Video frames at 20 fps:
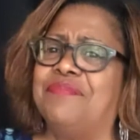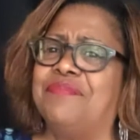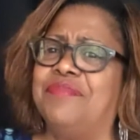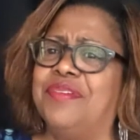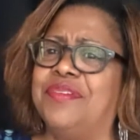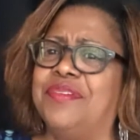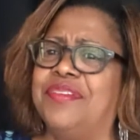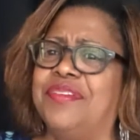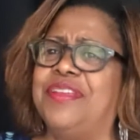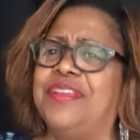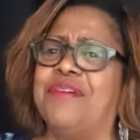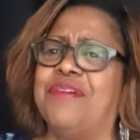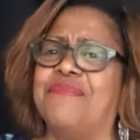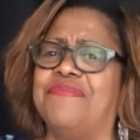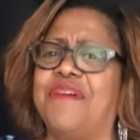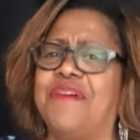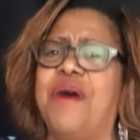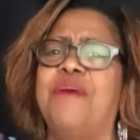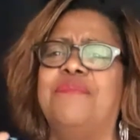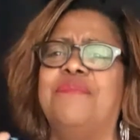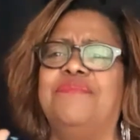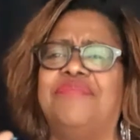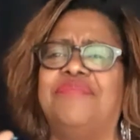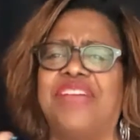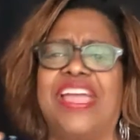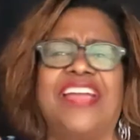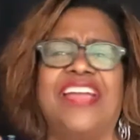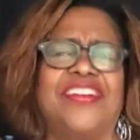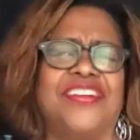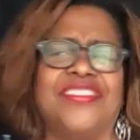you know, foam
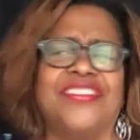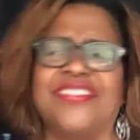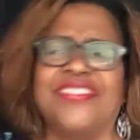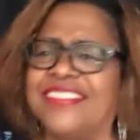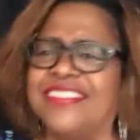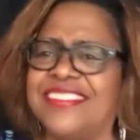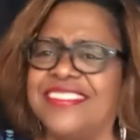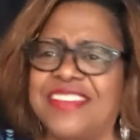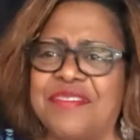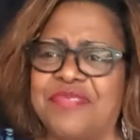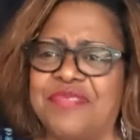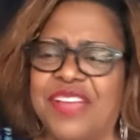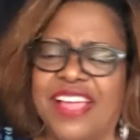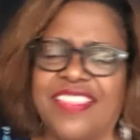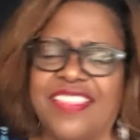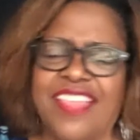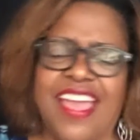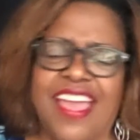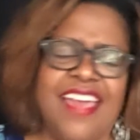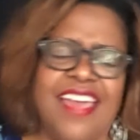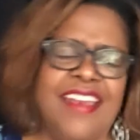fingers and stuff like that.